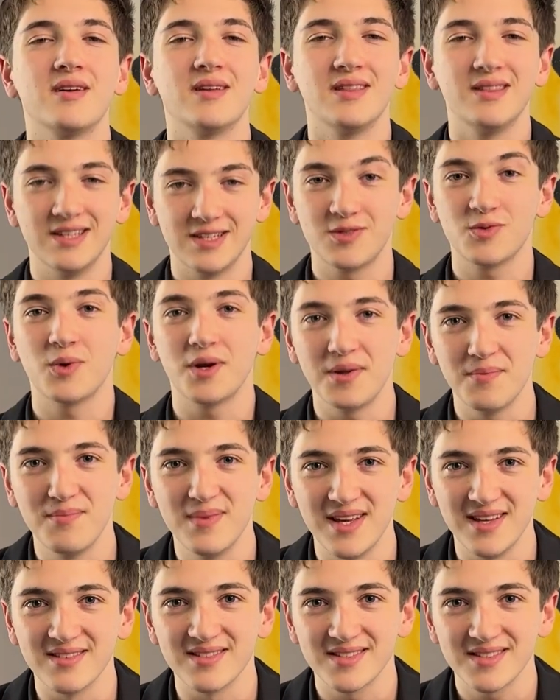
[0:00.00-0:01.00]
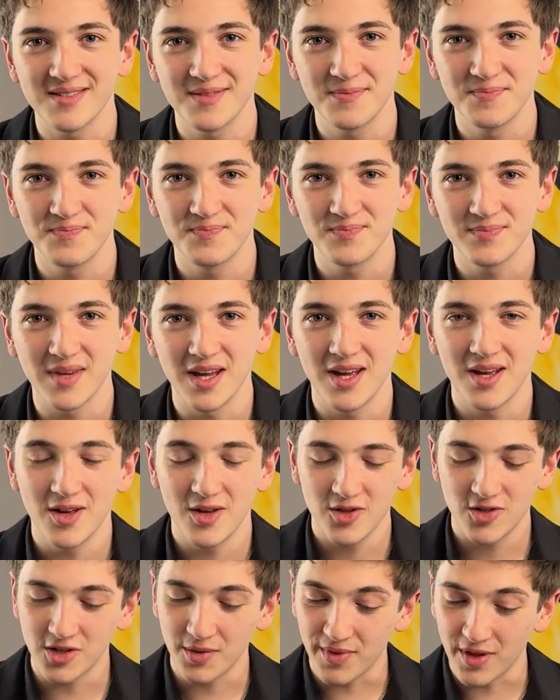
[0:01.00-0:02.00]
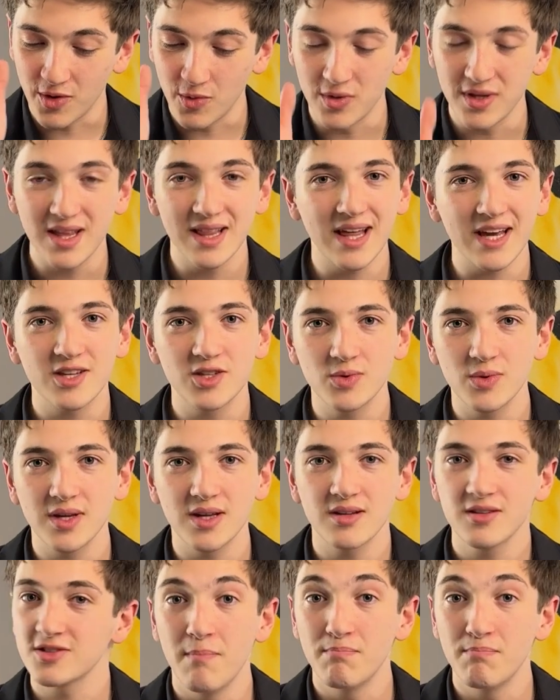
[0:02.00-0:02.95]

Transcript: This is what it means. Something you really like doing,